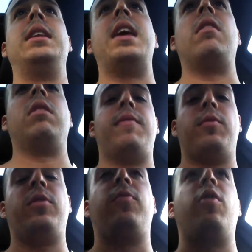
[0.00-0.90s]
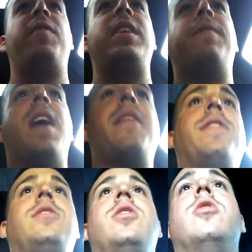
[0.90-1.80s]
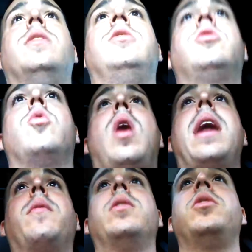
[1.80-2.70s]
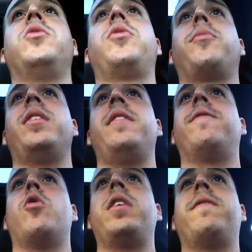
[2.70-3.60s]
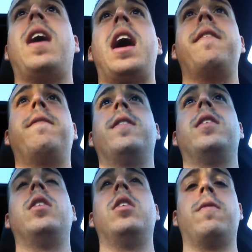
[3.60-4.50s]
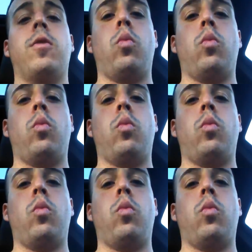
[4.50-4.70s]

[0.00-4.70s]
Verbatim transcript: deadlift was 455 for two, and squat was 345 for